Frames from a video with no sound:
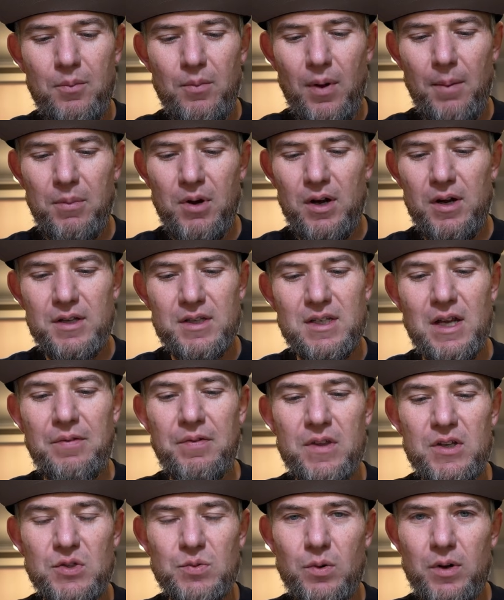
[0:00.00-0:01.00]
I'm gonna set
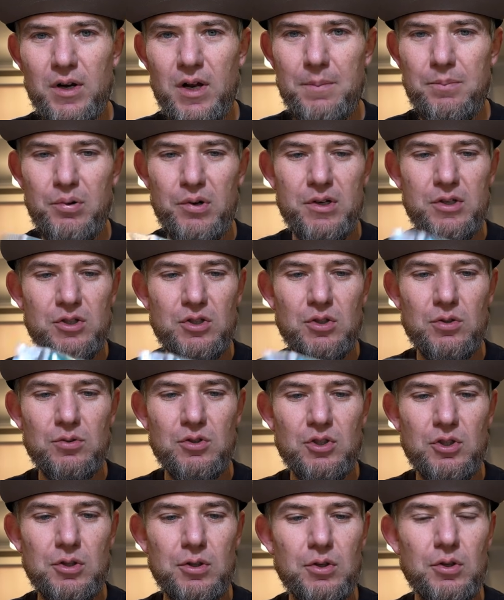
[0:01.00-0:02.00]
this one up pretty soon
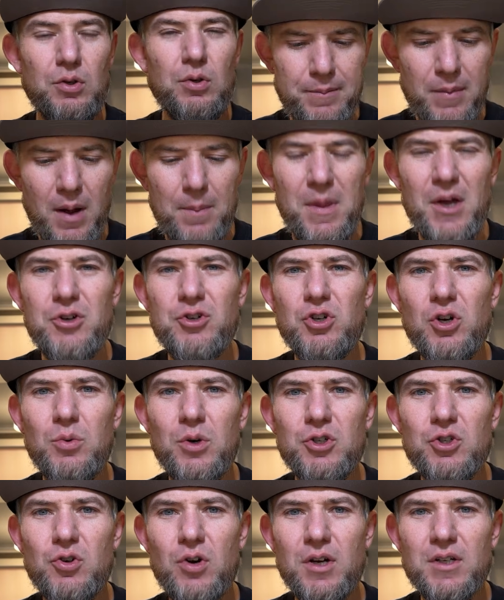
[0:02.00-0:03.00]
too. I'm not sure
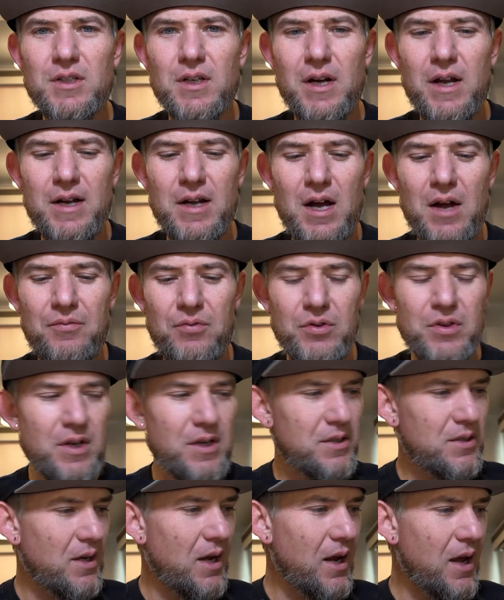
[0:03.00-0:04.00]
what trucks that I got for
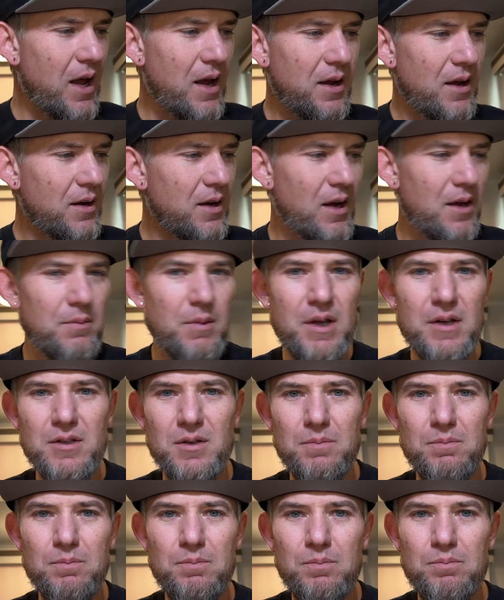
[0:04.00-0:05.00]
this. I got like
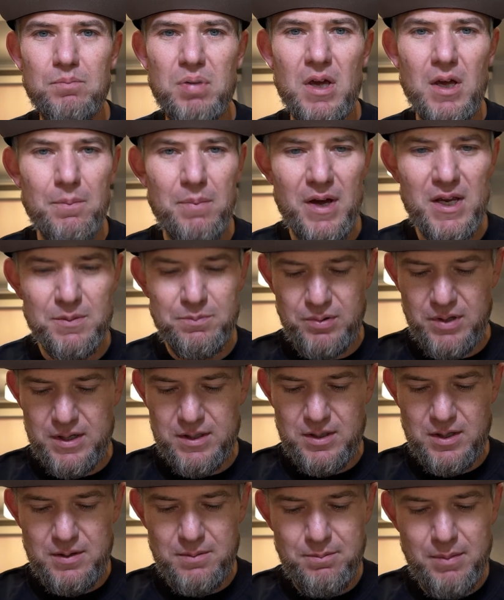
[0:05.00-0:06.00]
some pink base
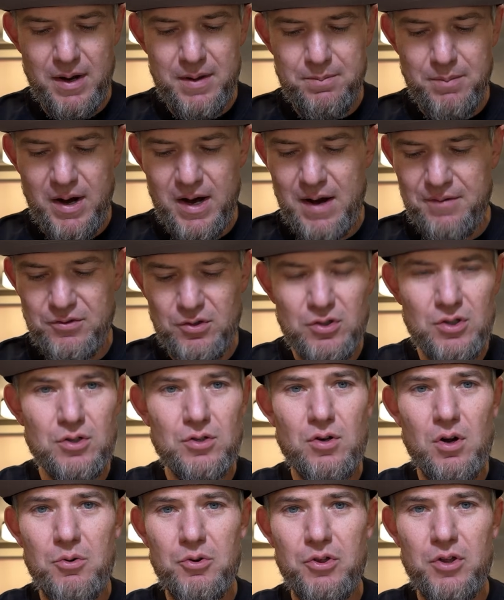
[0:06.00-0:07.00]
plates. So I might have to just
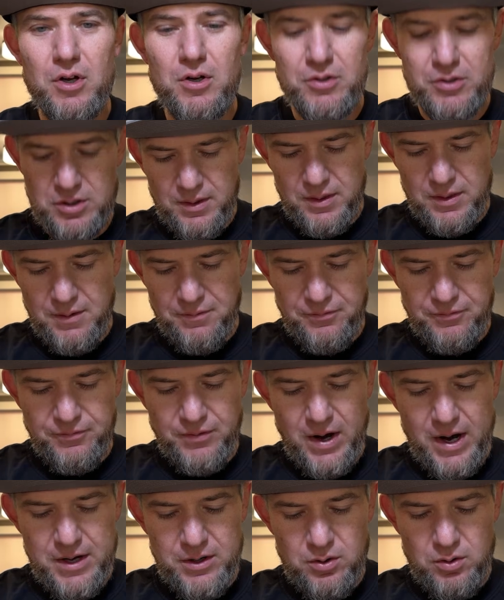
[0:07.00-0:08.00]
go with those. The
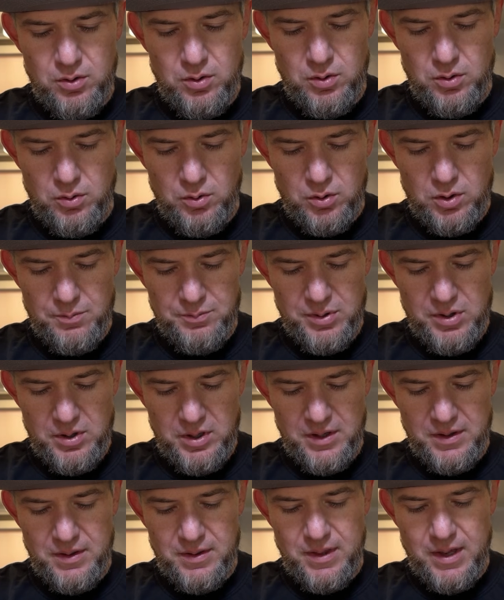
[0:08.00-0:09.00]
final
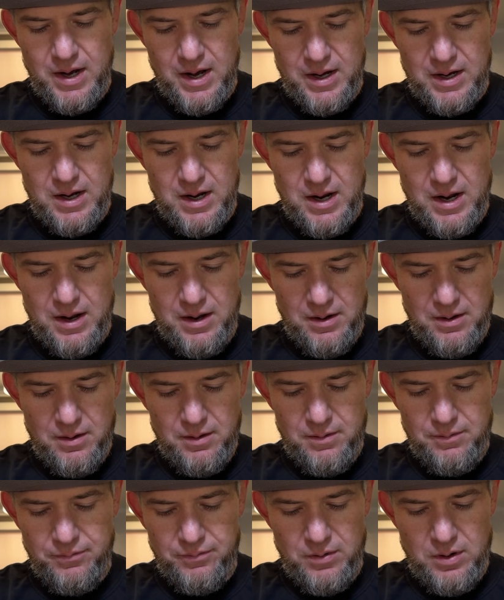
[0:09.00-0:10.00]
component that I got
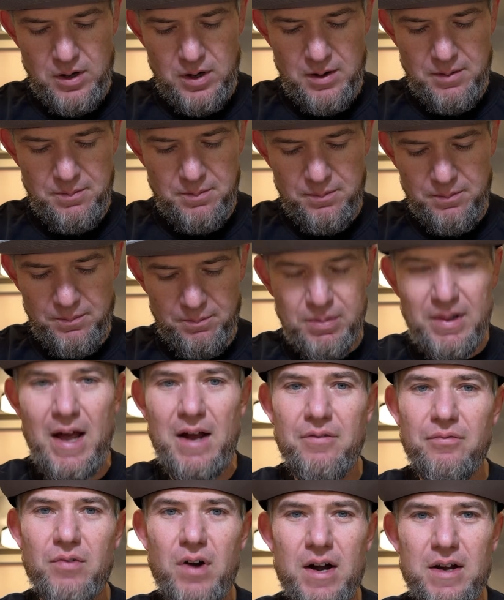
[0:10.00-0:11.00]
from
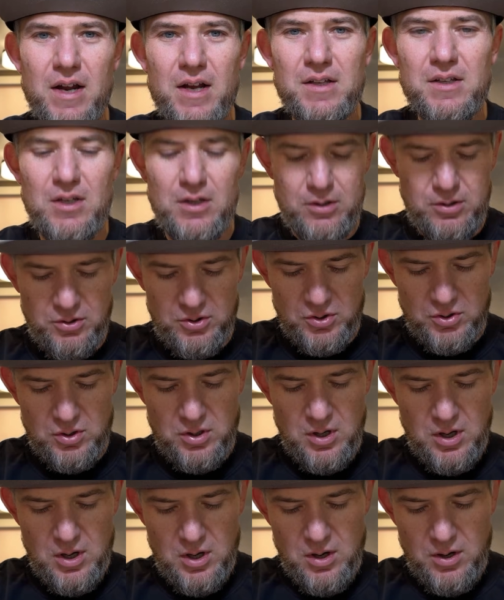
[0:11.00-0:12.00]
Black Friday deals
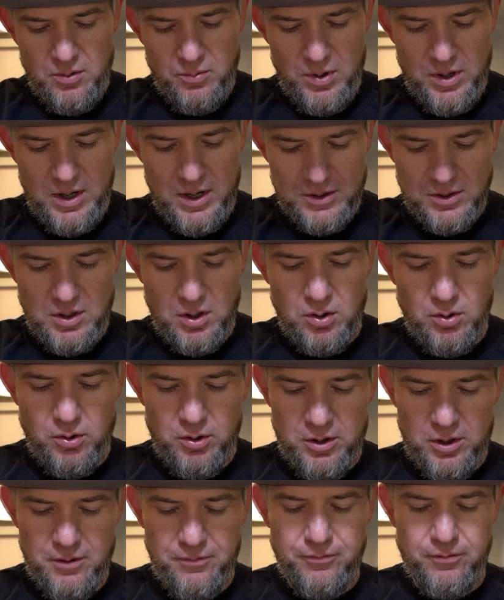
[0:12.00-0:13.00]
was an
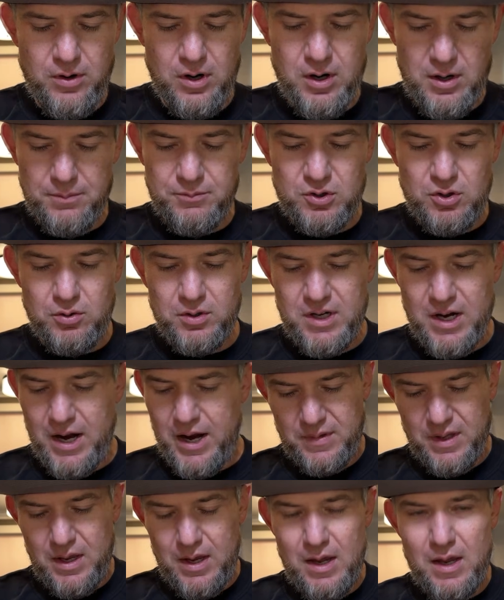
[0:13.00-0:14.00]
order from Dude
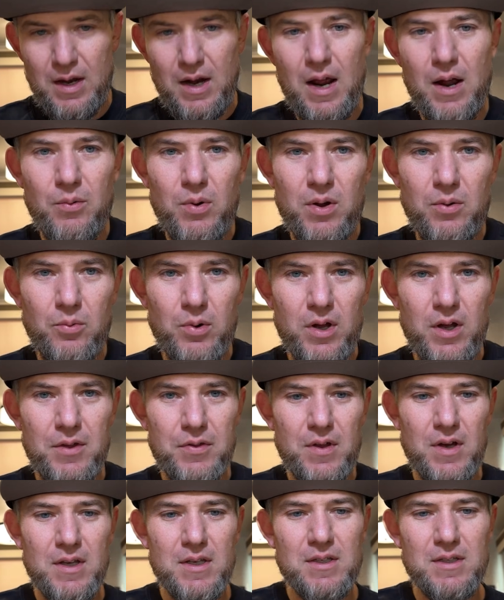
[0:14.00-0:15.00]
Guy, and I went
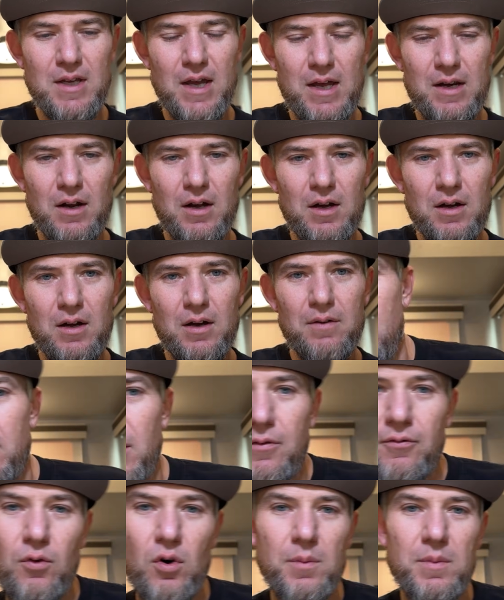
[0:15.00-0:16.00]
with a set of
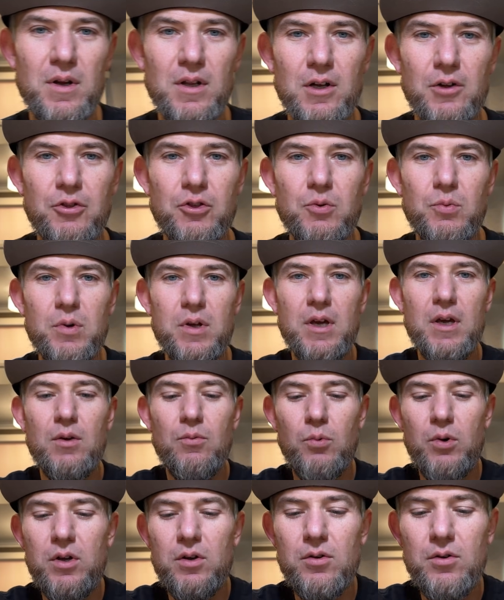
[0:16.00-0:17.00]
the Formula 3
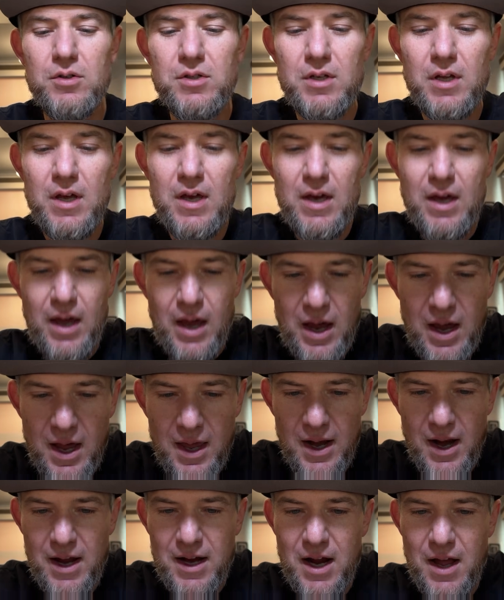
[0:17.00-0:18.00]
wheels,
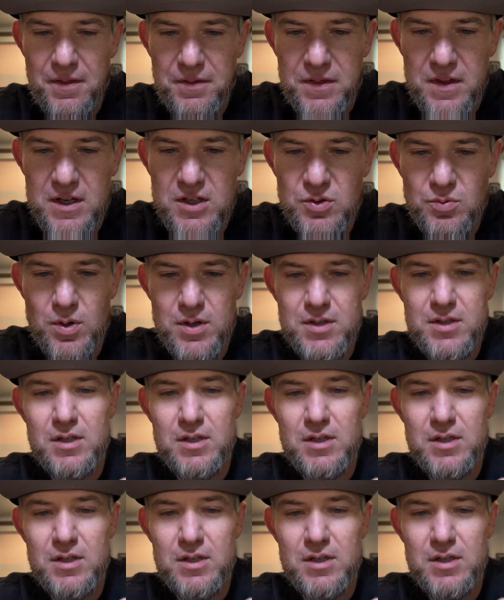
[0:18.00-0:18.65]
and I got these ones